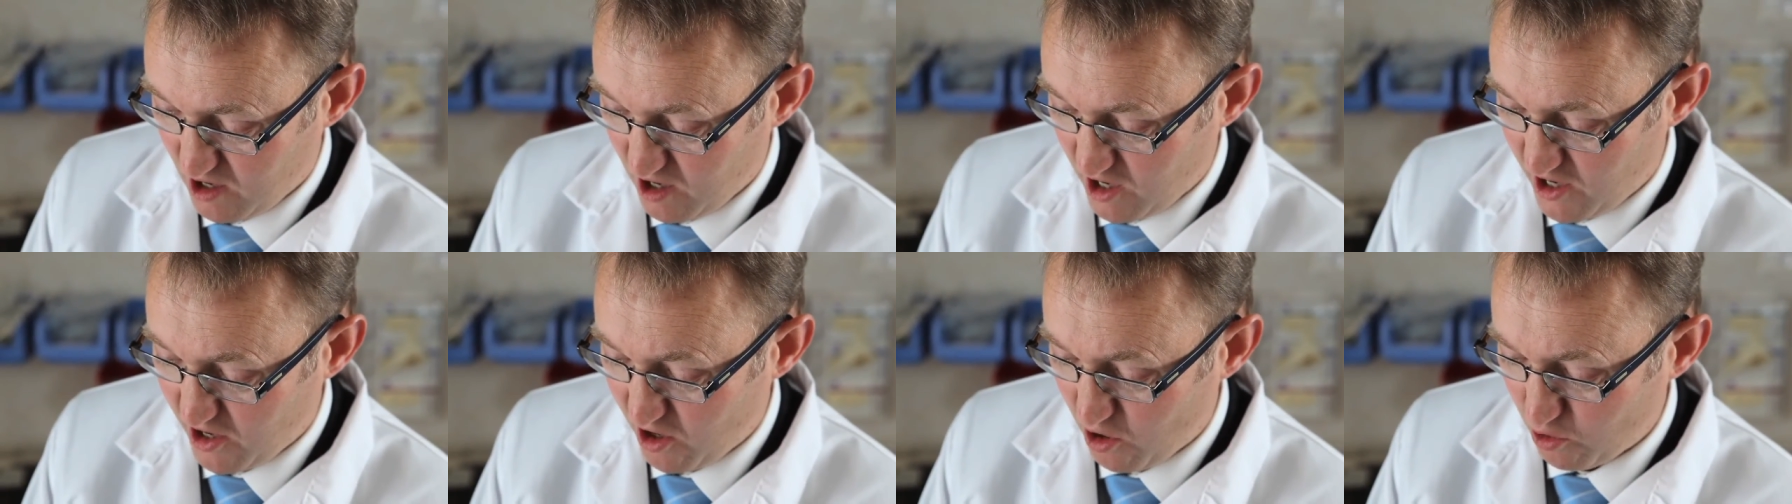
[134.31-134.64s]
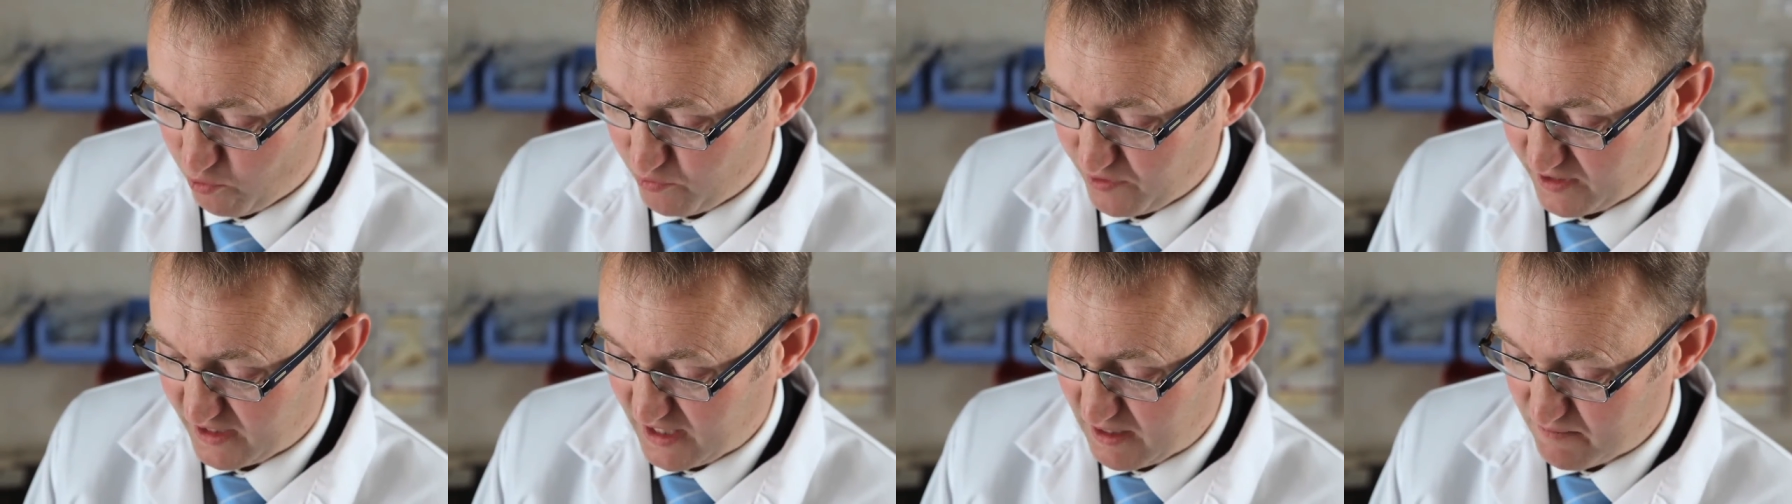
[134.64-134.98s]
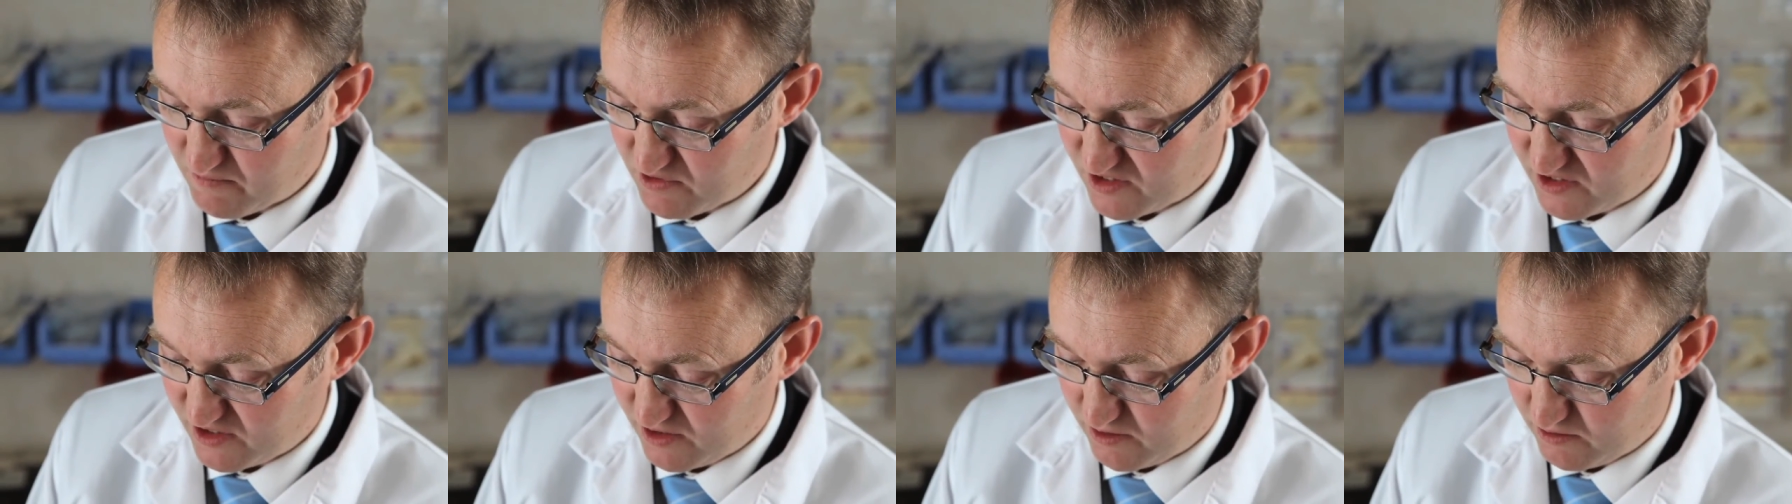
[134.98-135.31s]
I hold the
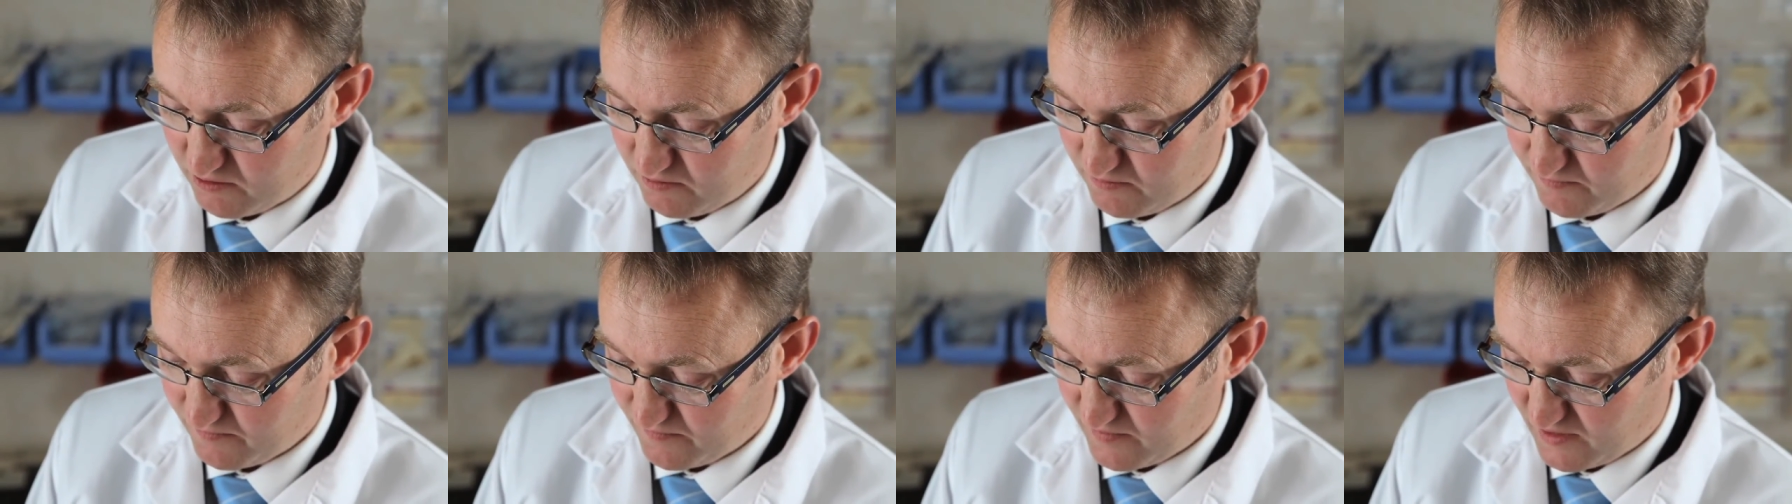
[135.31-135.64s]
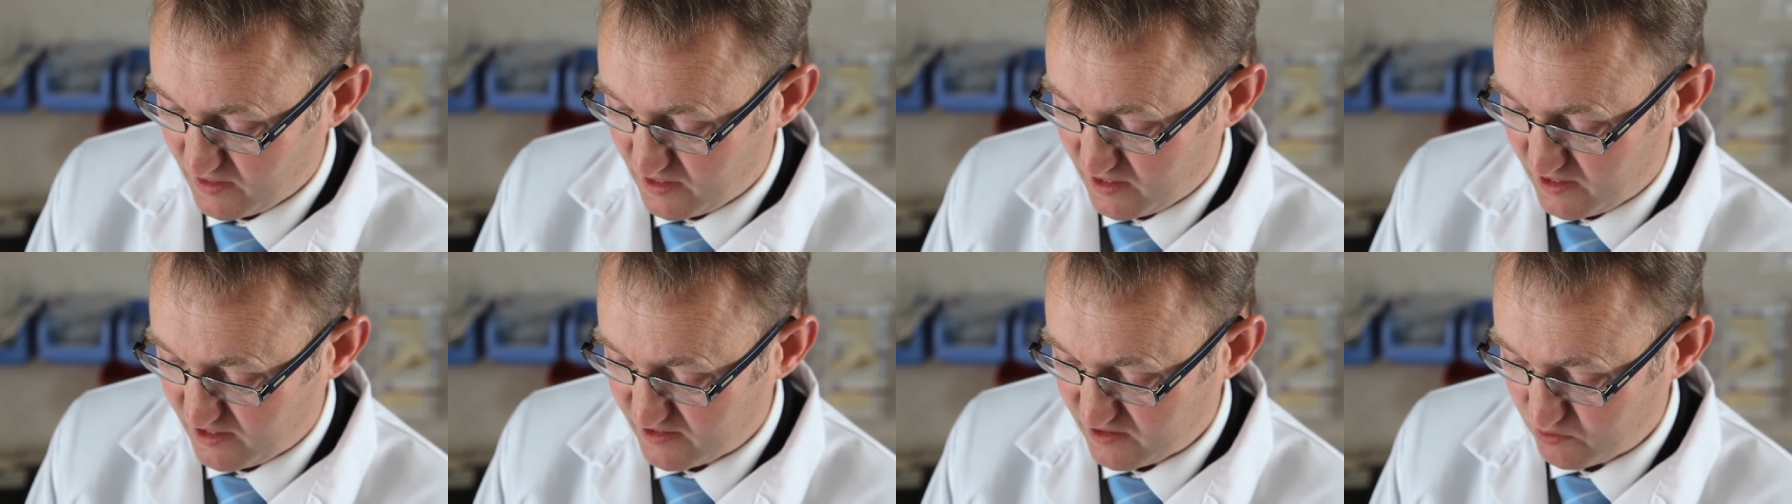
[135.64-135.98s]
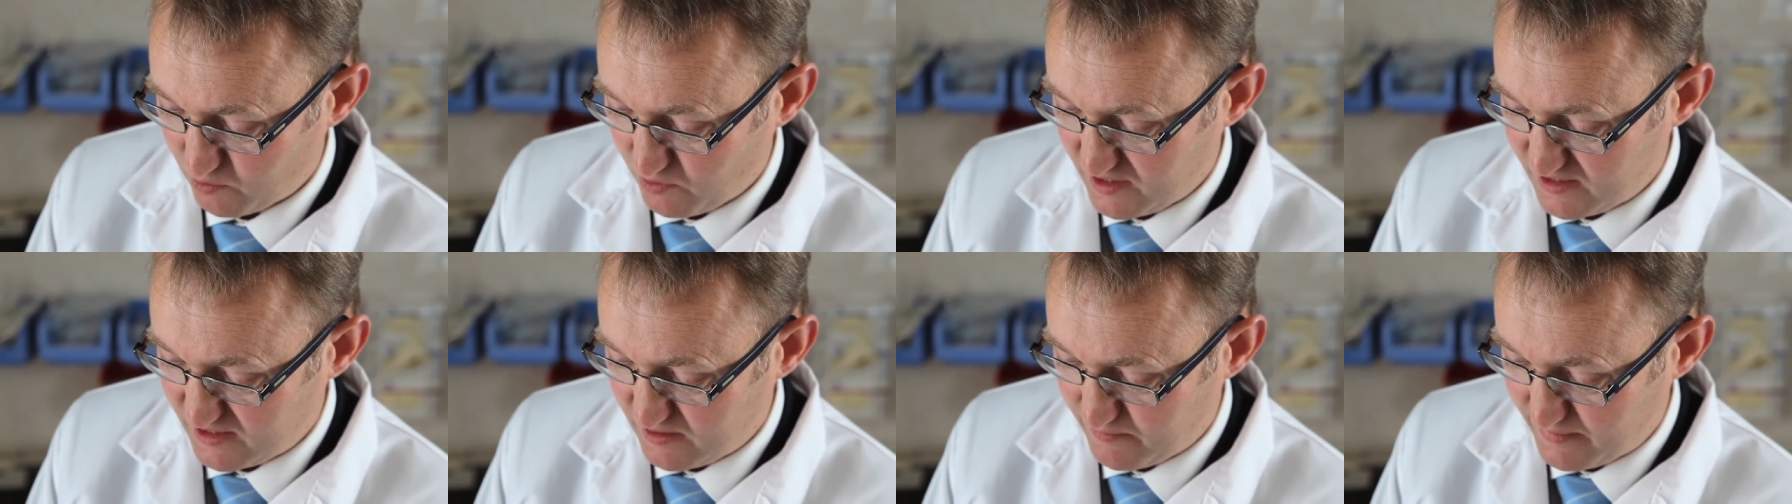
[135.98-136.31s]
camera still and I
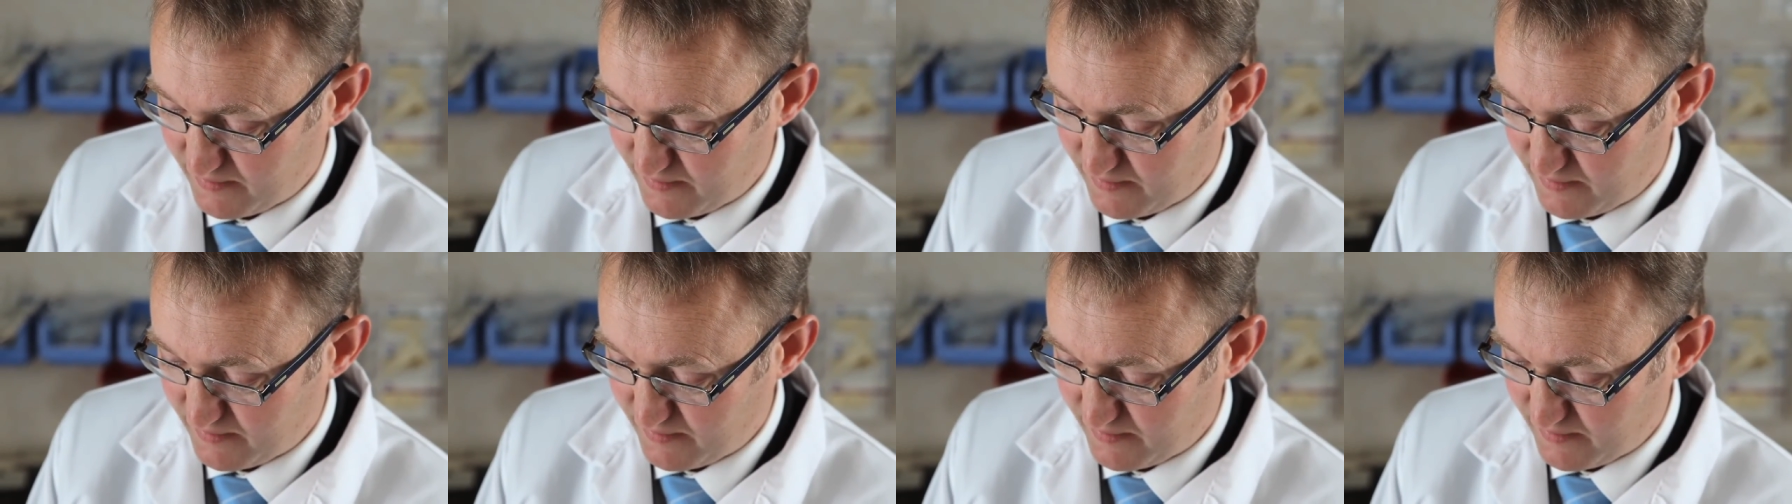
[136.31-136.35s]
squeeze the